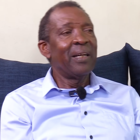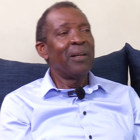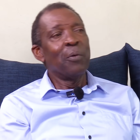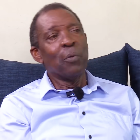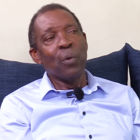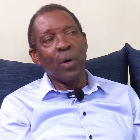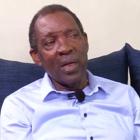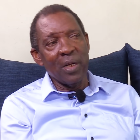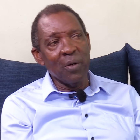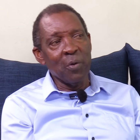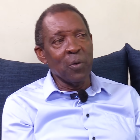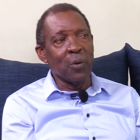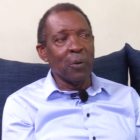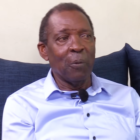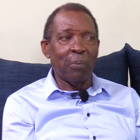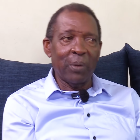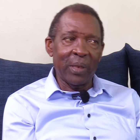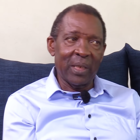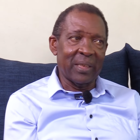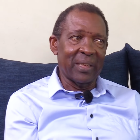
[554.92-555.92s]
When
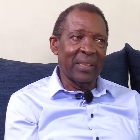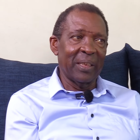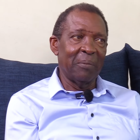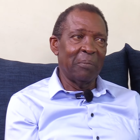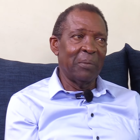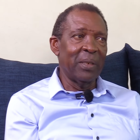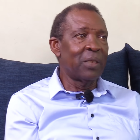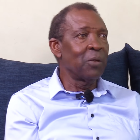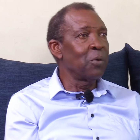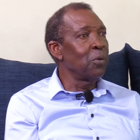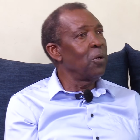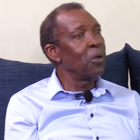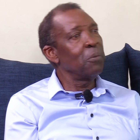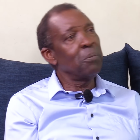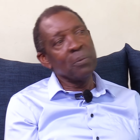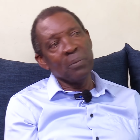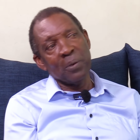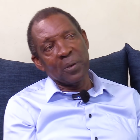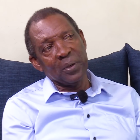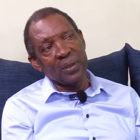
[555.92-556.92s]
Ruto beats them, it will not
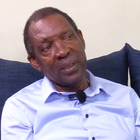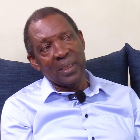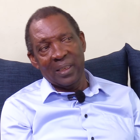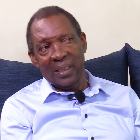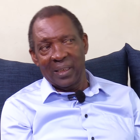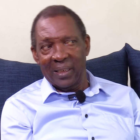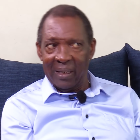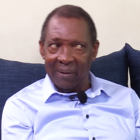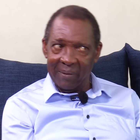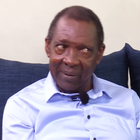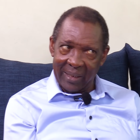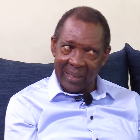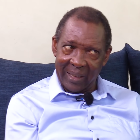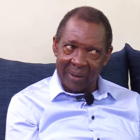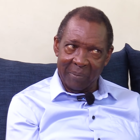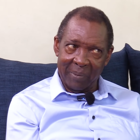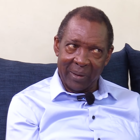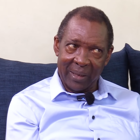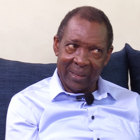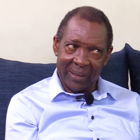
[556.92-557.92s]
be because they didn't have the
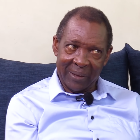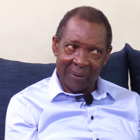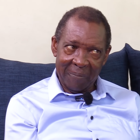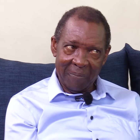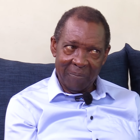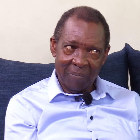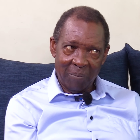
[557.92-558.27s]
numbers.